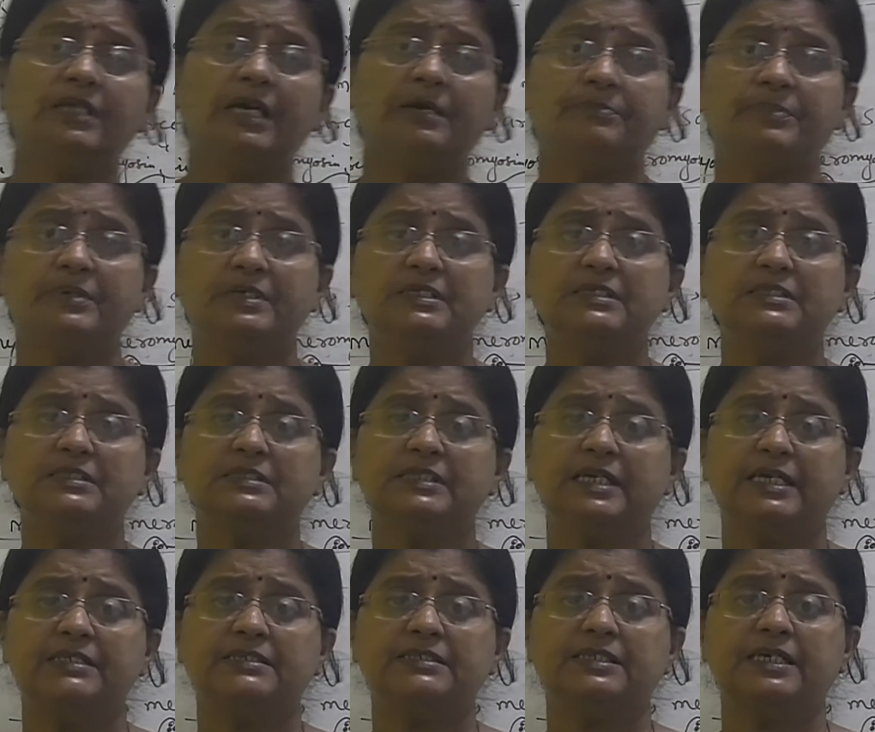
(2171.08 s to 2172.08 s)
happens,
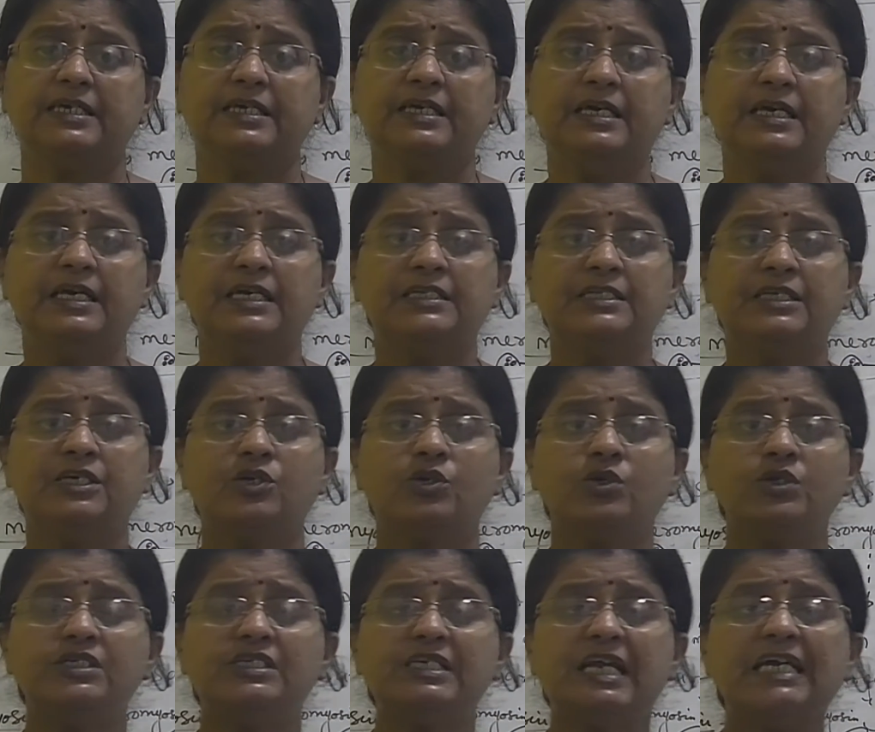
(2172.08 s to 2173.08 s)
there see, the
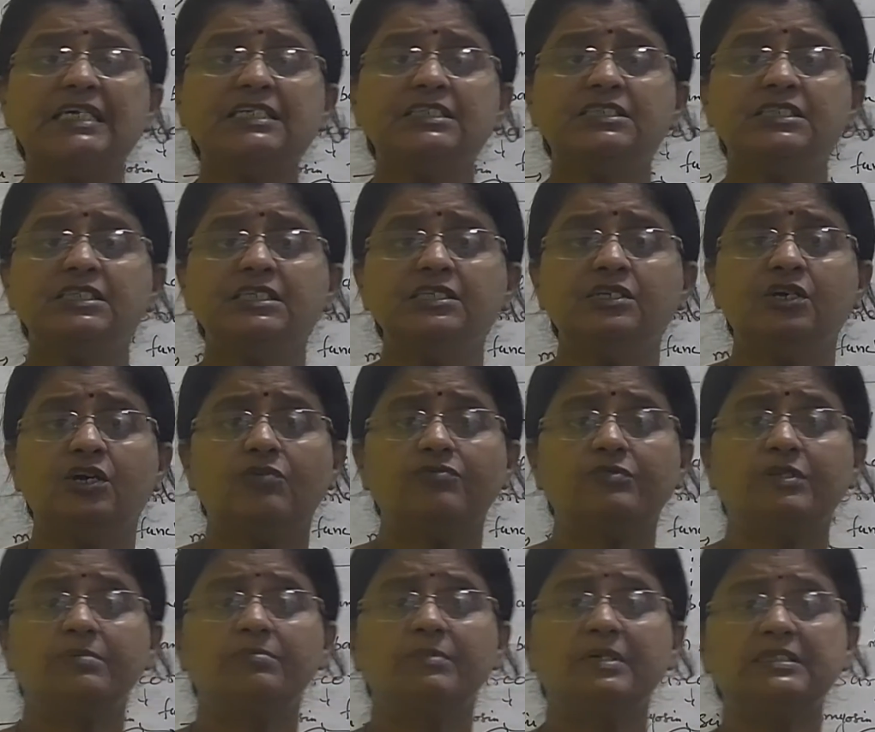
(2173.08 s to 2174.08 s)
contraction of
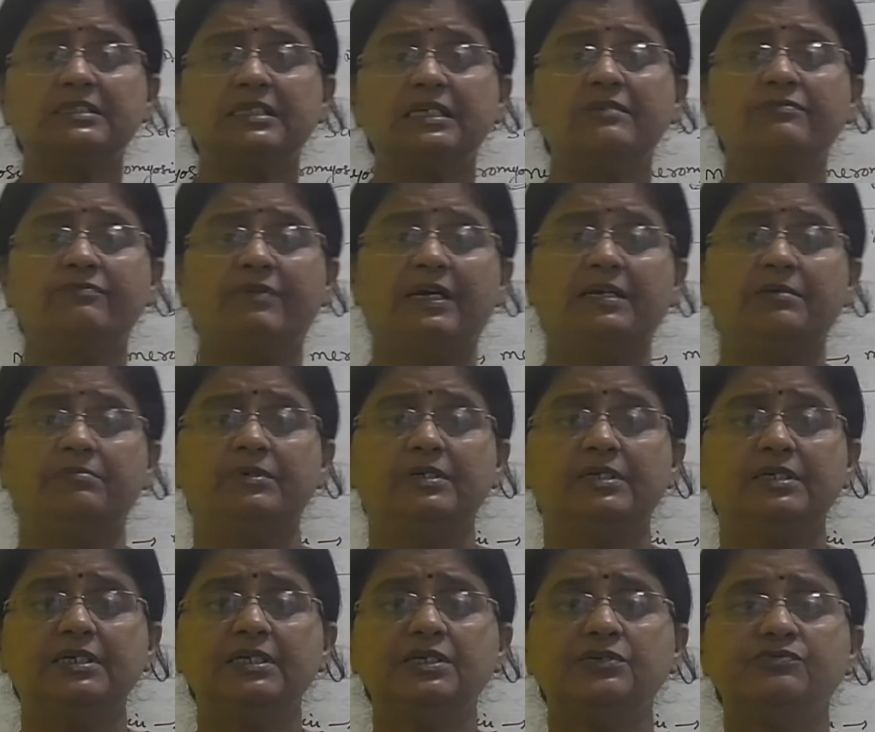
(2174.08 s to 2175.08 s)
the muscle
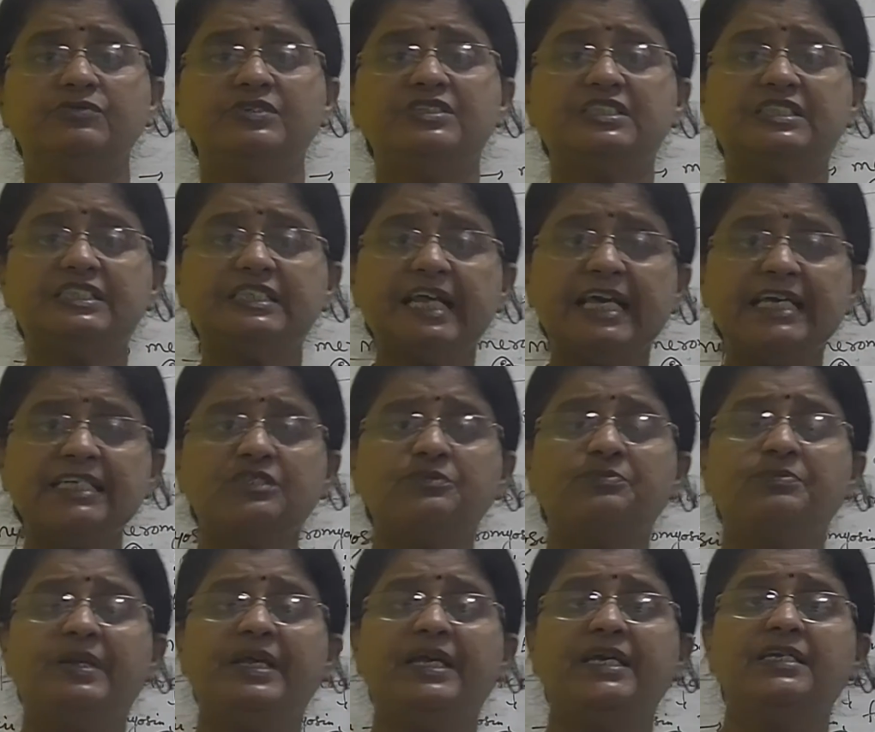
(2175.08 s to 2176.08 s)
fiber which takes
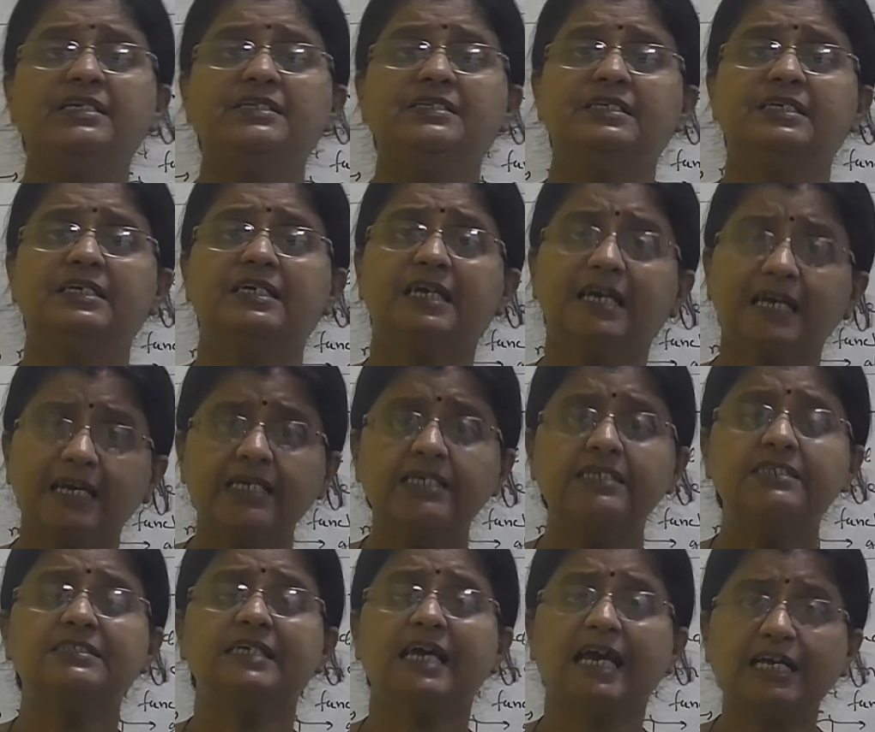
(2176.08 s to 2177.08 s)
place
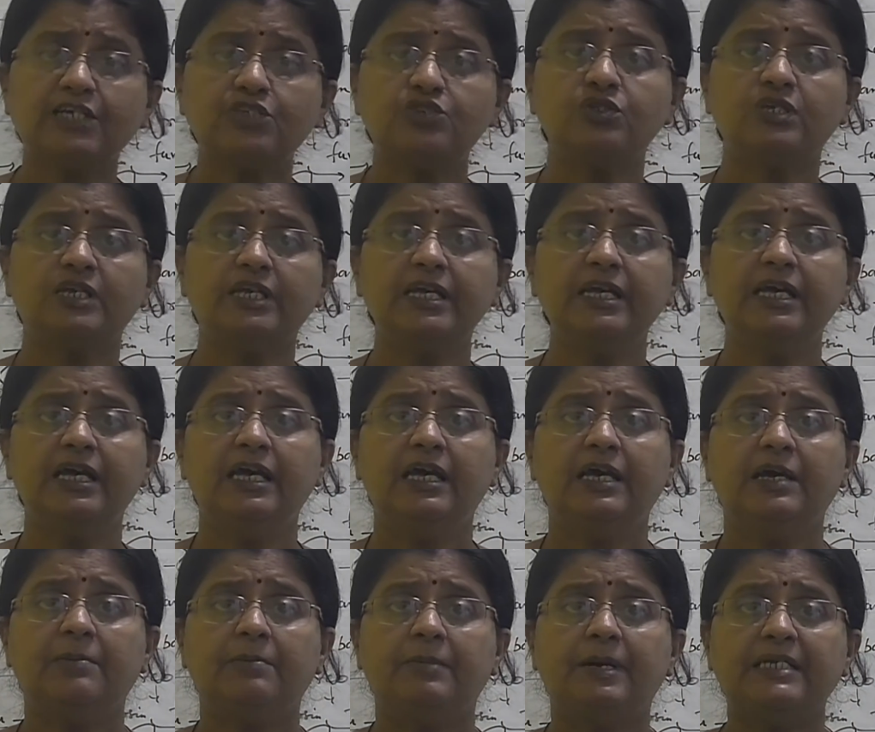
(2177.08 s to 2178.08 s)
is actually
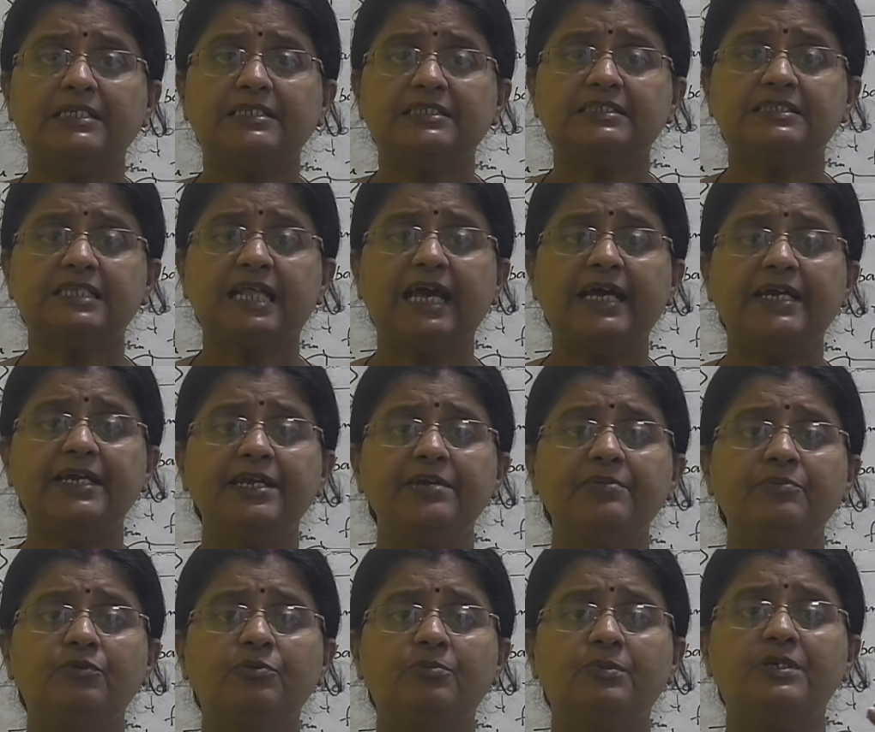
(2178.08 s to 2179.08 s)
by
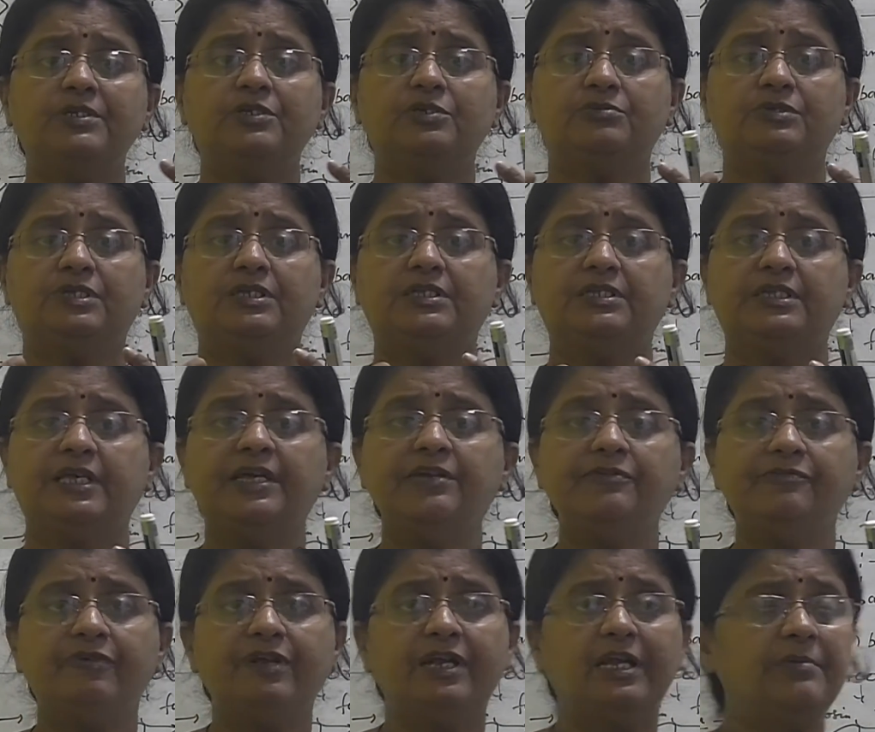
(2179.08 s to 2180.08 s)
sliding movement of the
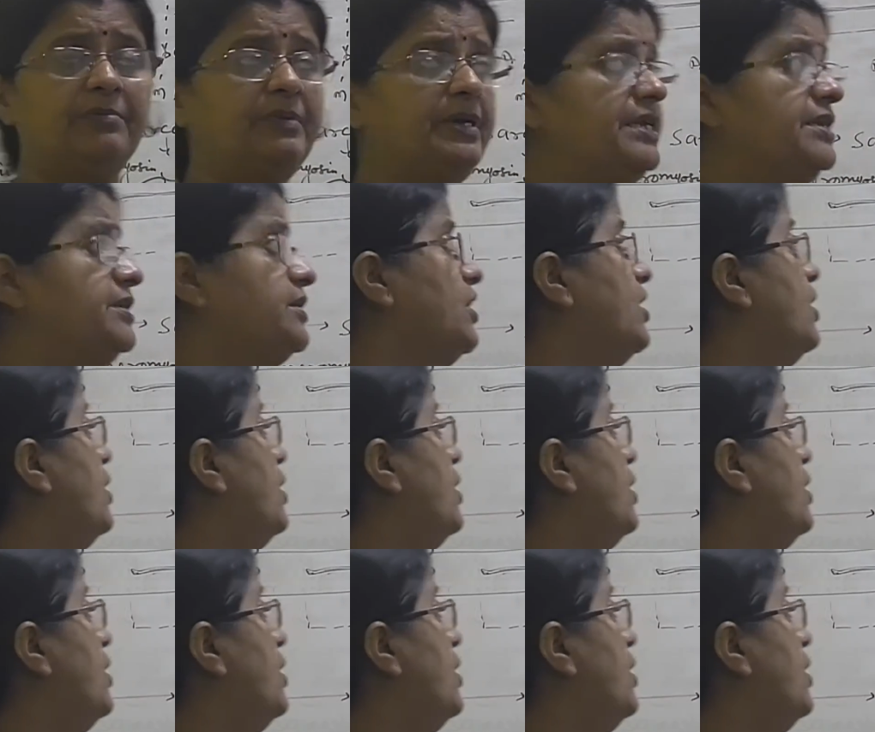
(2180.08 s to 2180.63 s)
thin filament